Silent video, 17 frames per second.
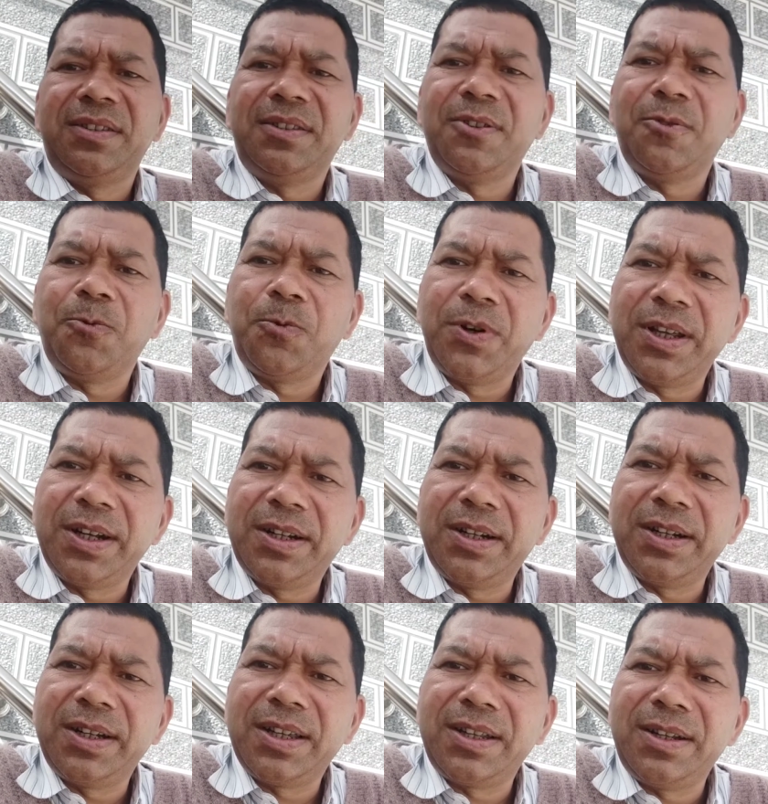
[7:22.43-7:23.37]
the
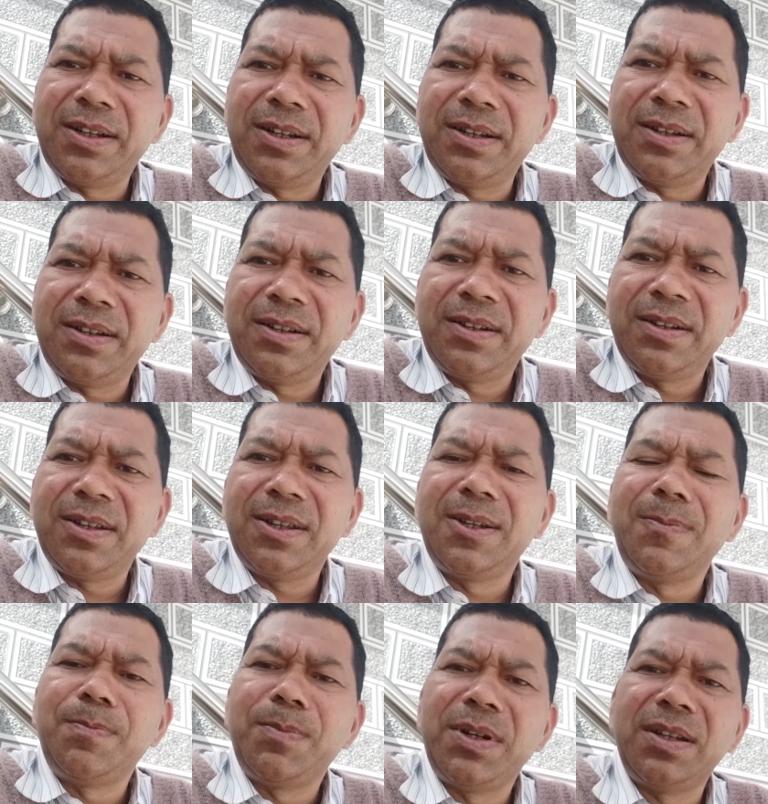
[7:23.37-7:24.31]
work done
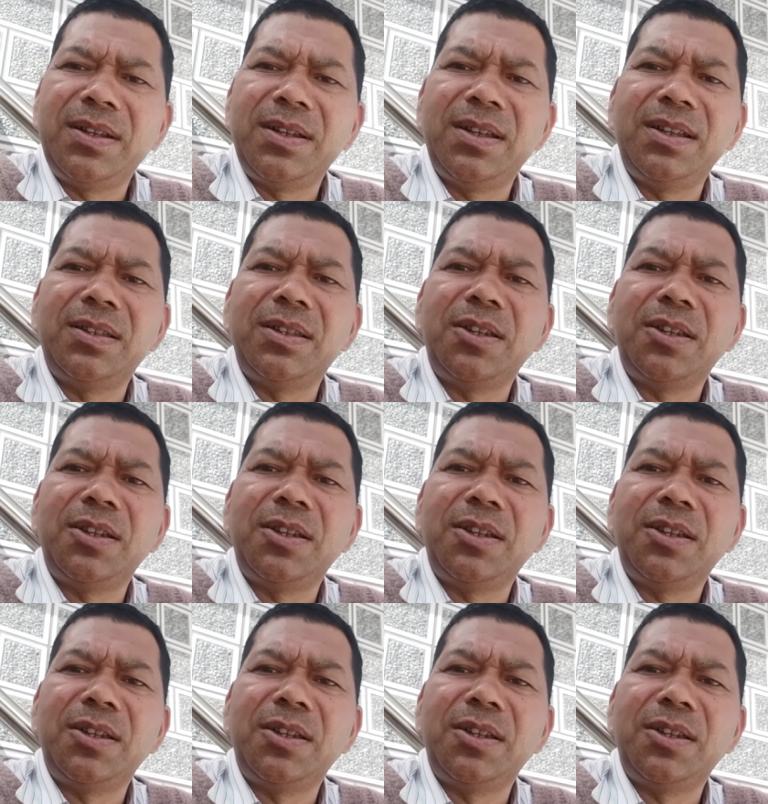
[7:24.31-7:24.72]
in bringing